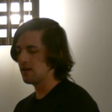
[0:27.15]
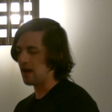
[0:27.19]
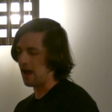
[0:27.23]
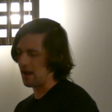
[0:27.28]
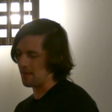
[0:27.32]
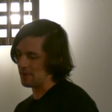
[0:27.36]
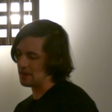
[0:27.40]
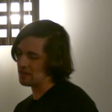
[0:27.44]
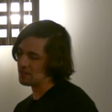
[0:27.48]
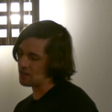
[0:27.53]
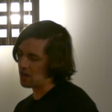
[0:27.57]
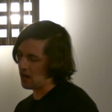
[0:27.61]
I
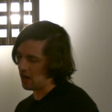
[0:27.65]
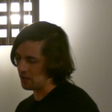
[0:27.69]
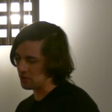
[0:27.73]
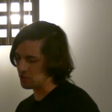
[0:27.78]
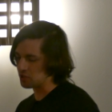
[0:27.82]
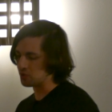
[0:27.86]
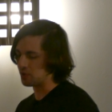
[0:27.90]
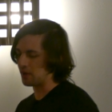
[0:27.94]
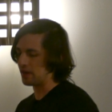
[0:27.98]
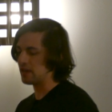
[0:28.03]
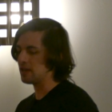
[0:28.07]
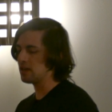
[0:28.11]
mean,
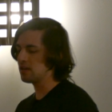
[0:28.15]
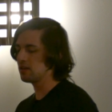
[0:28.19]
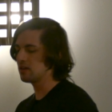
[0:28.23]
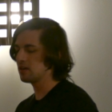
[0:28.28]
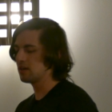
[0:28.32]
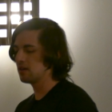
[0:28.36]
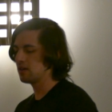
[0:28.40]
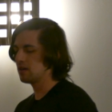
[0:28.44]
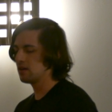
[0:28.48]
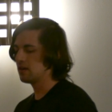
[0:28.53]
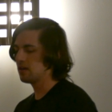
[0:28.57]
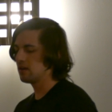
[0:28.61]
country.
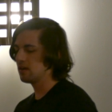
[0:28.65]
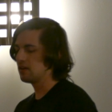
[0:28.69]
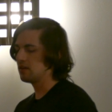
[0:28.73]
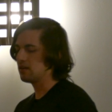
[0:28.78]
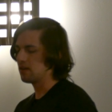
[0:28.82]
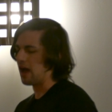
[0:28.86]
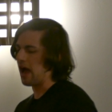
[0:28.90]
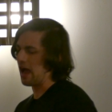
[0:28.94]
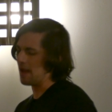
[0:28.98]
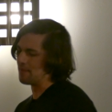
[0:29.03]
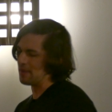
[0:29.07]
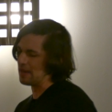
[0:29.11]

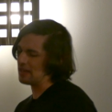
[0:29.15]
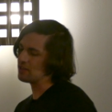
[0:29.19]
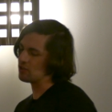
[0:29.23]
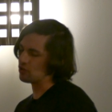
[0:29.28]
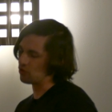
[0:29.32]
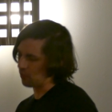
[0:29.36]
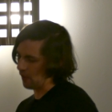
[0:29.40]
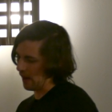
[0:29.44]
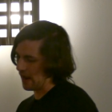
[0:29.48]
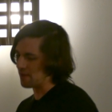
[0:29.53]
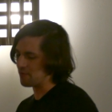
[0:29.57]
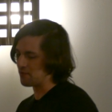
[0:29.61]
I mean,
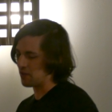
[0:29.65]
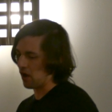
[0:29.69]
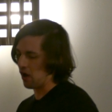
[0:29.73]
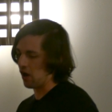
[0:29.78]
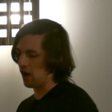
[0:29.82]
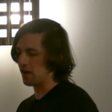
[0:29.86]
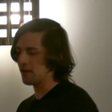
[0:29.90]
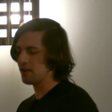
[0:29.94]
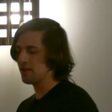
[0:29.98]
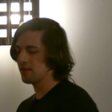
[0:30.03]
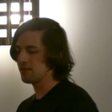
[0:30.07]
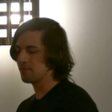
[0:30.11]

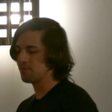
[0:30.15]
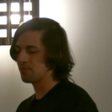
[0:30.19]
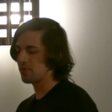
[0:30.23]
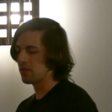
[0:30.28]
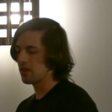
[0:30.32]
graveyard